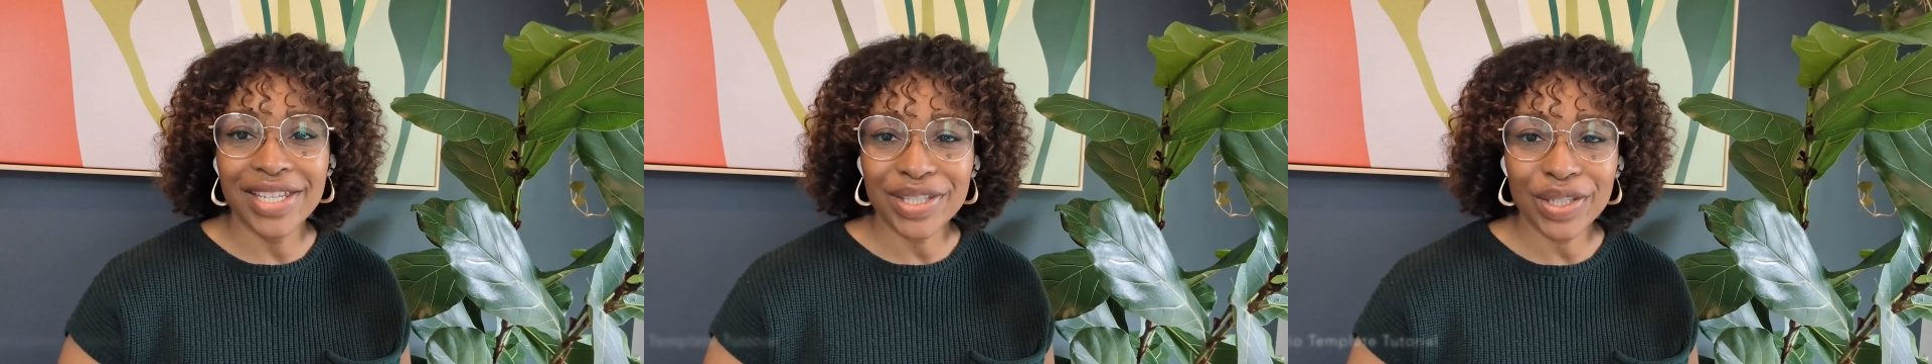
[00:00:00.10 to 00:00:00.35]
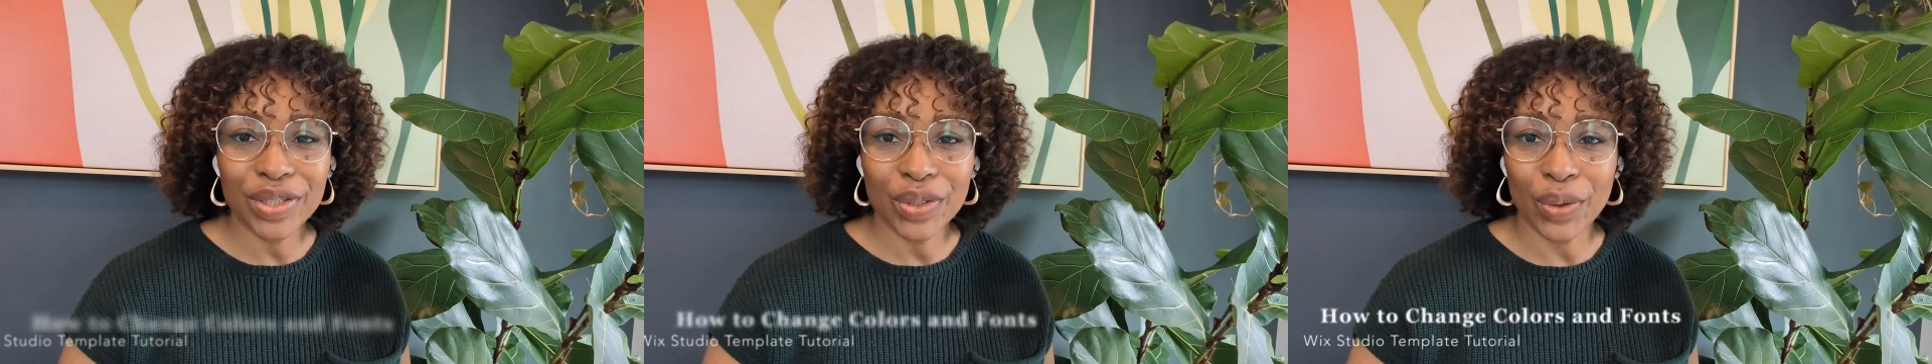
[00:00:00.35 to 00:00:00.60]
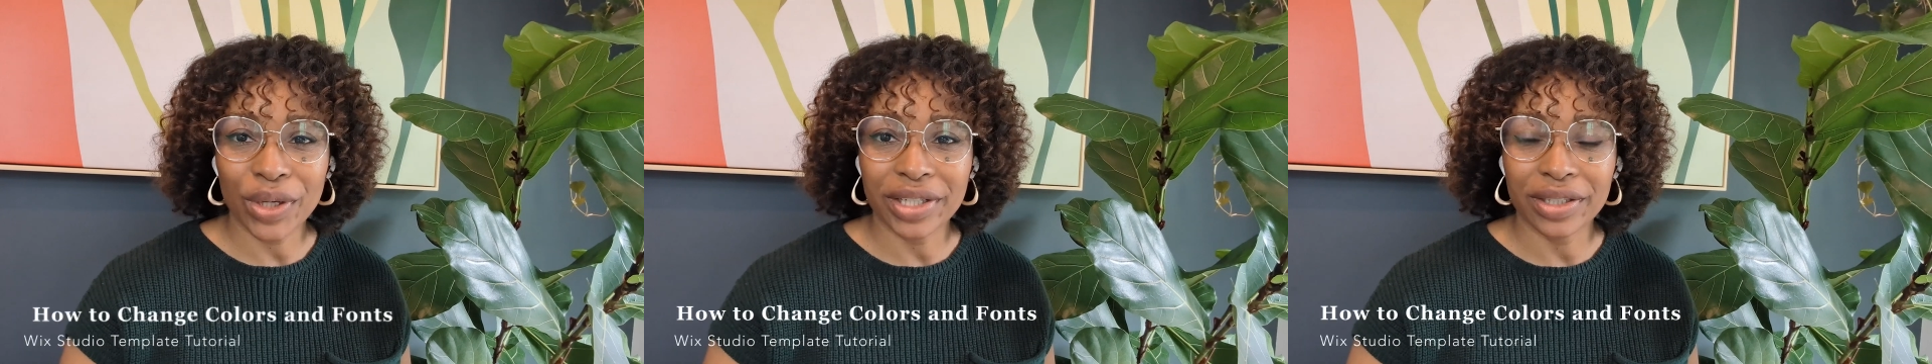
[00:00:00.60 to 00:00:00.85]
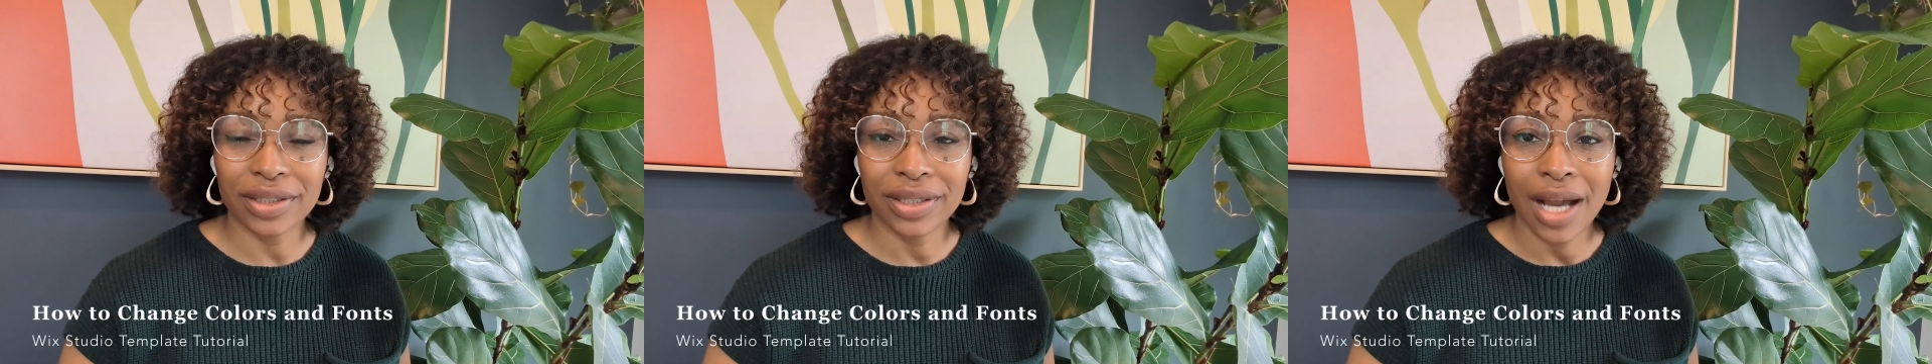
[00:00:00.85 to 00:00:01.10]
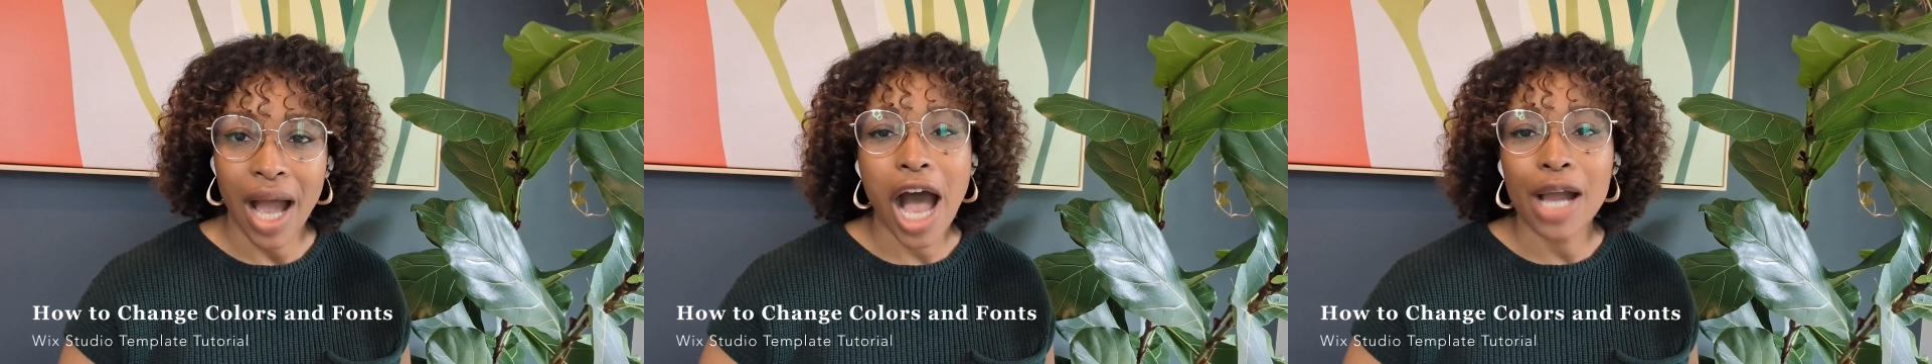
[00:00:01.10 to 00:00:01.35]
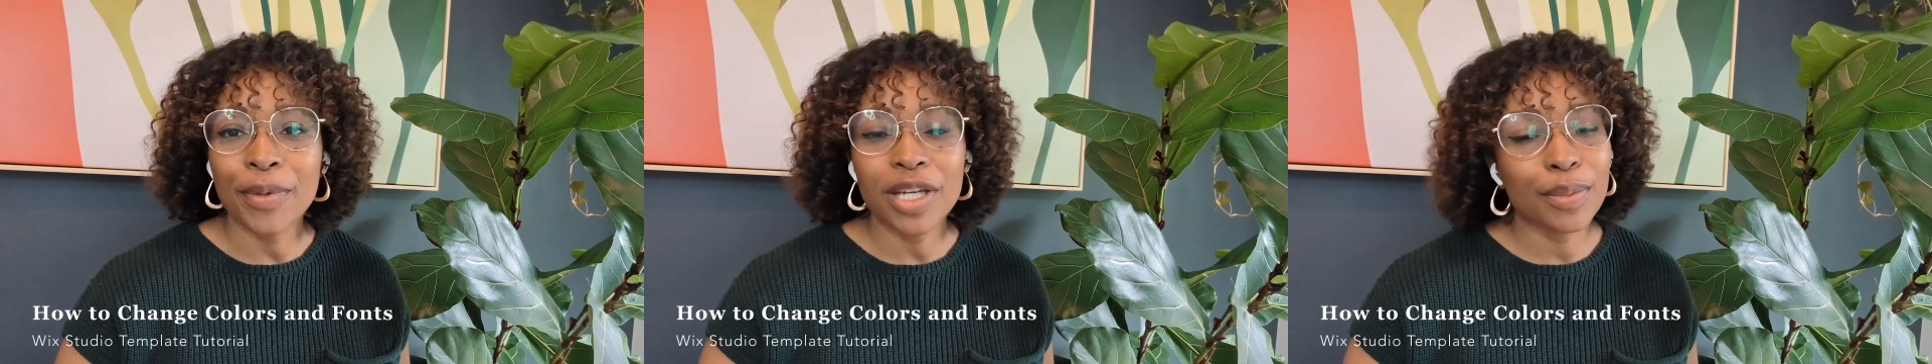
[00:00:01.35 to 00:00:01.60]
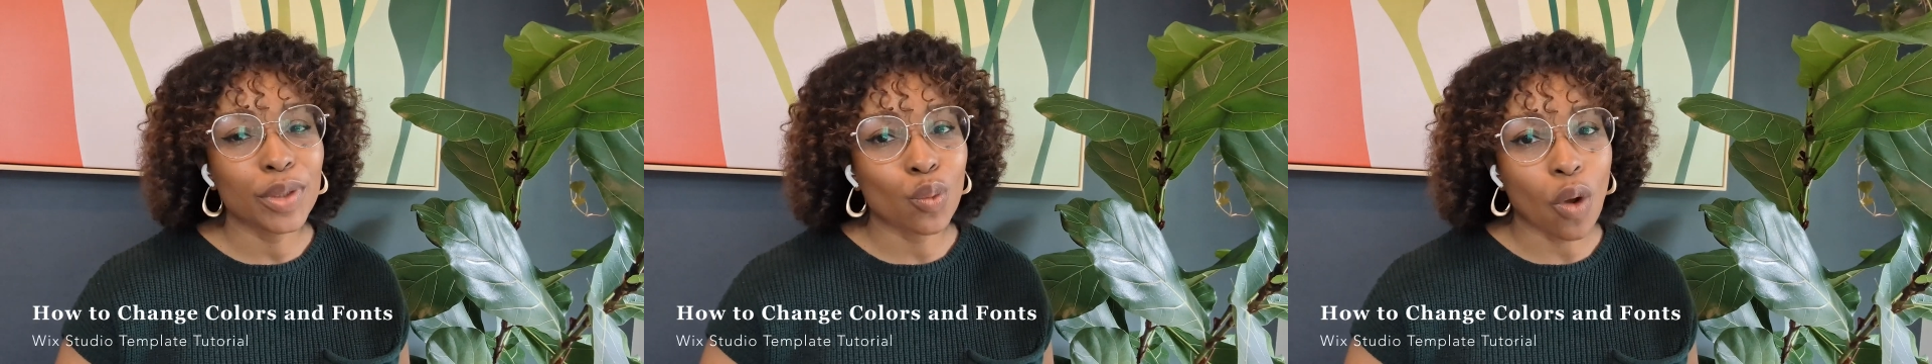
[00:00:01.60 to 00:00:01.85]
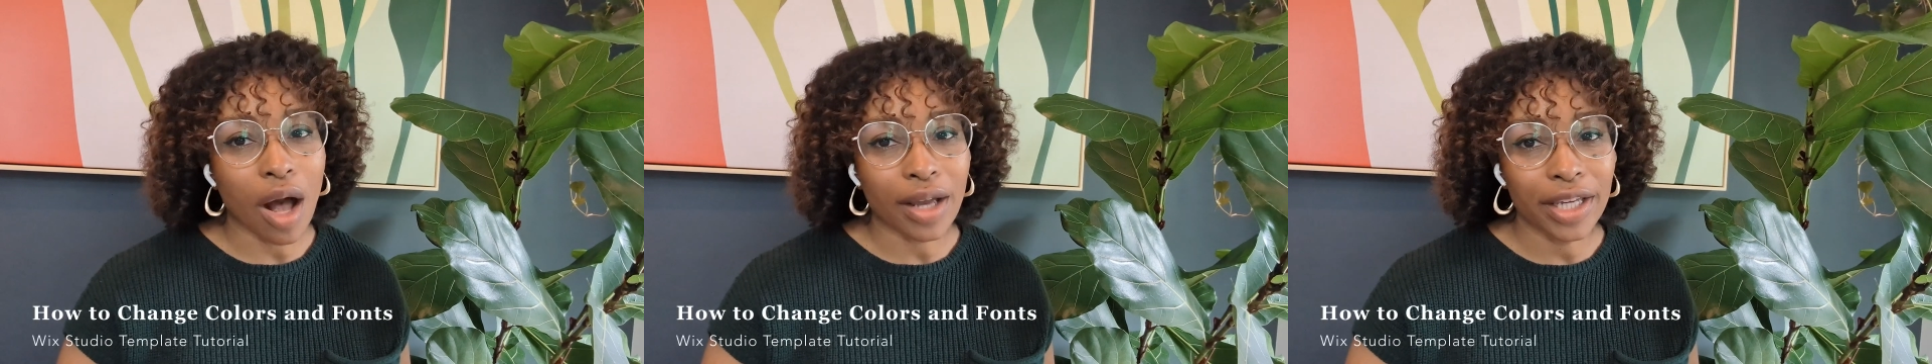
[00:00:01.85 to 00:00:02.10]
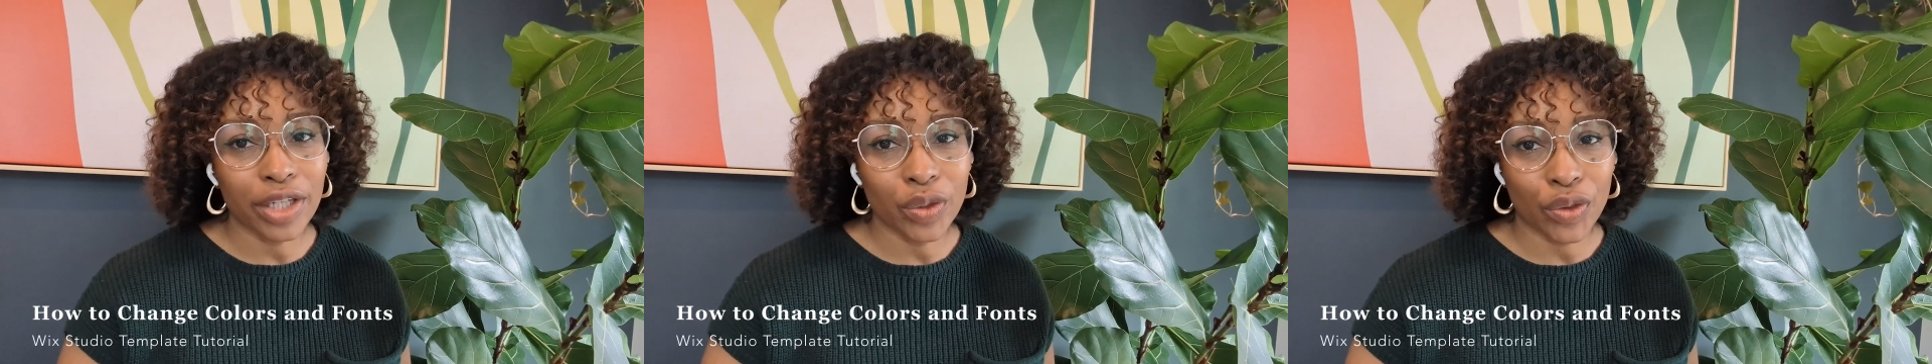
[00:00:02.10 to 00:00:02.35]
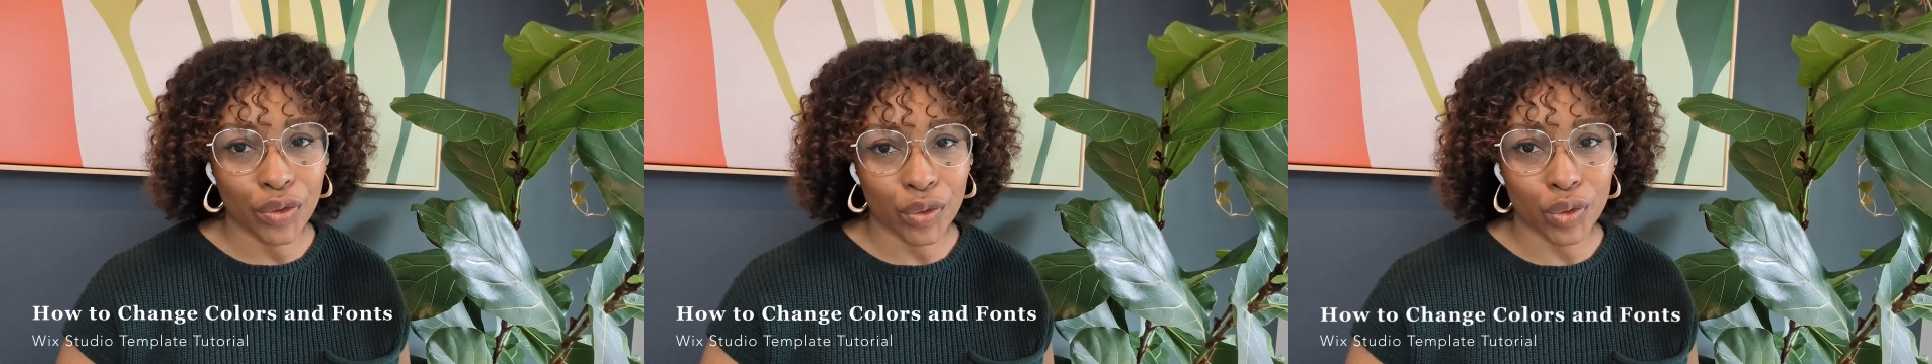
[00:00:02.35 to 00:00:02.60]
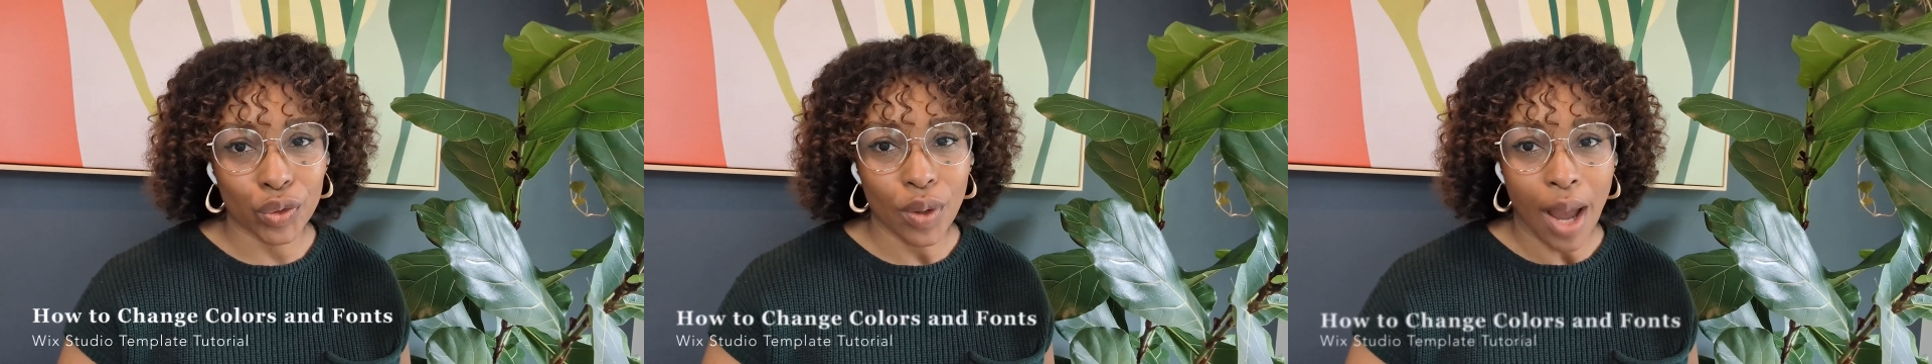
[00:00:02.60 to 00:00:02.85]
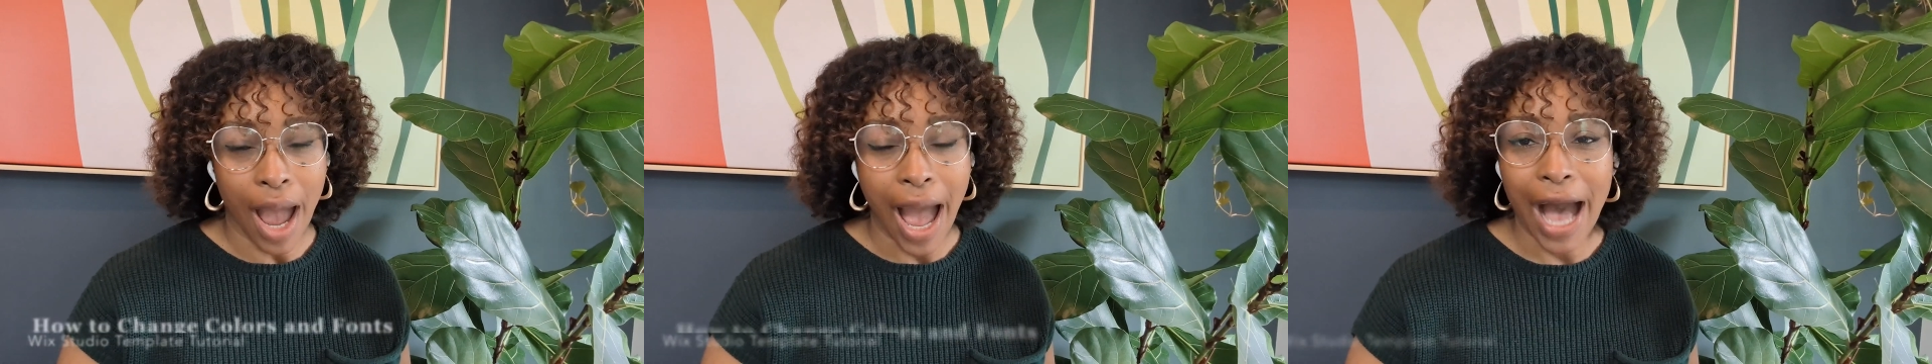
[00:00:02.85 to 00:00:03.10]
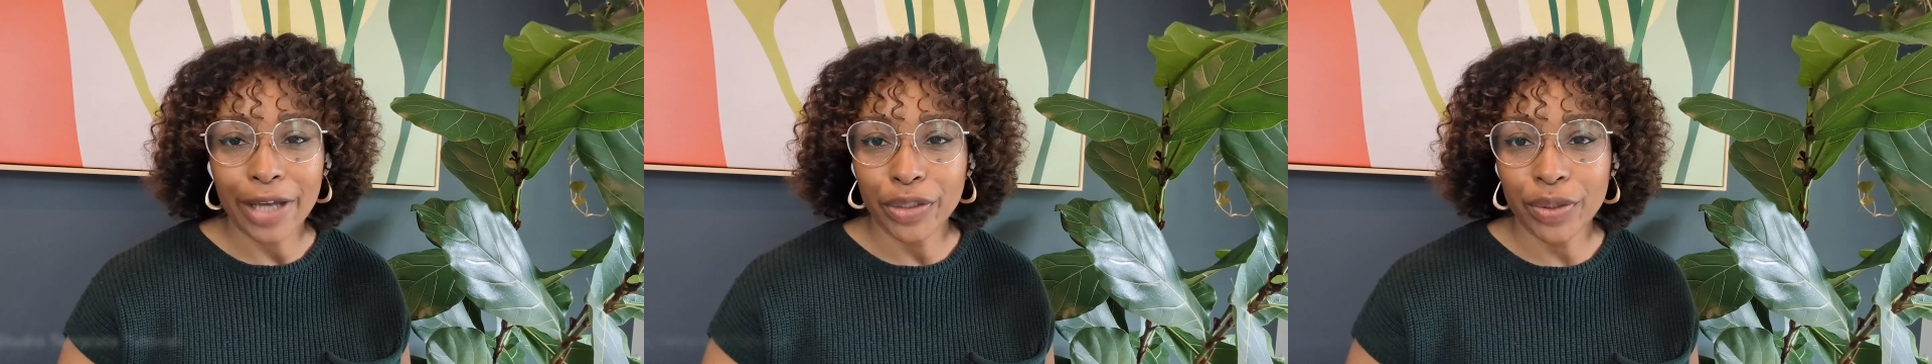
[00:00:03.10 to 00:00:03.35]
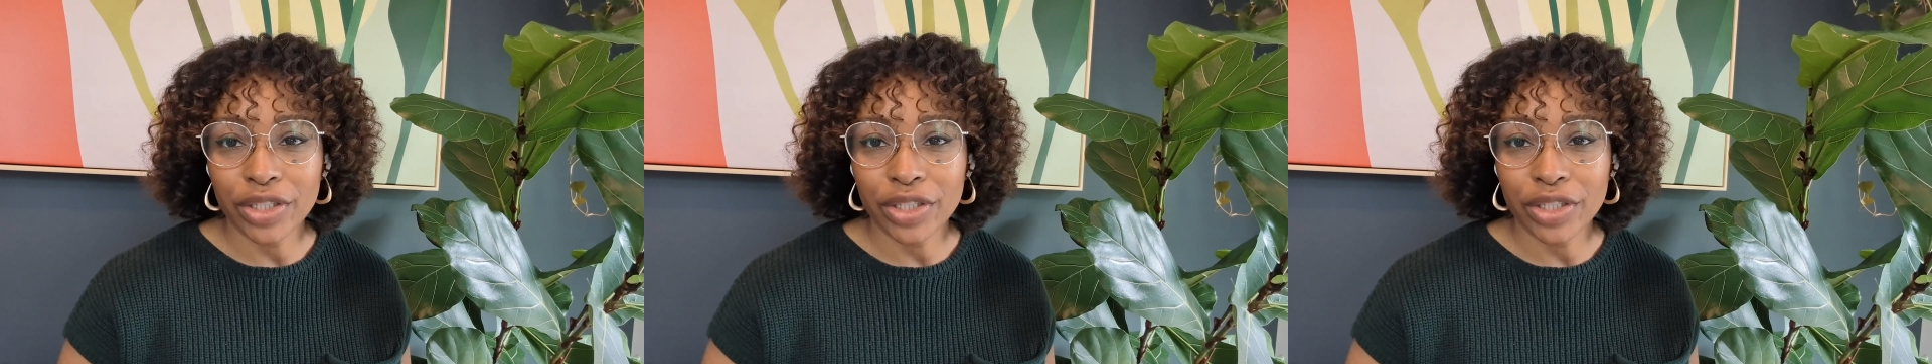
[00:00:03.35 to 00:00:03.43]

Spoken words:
this tutorial, I'm going to be walking you through how you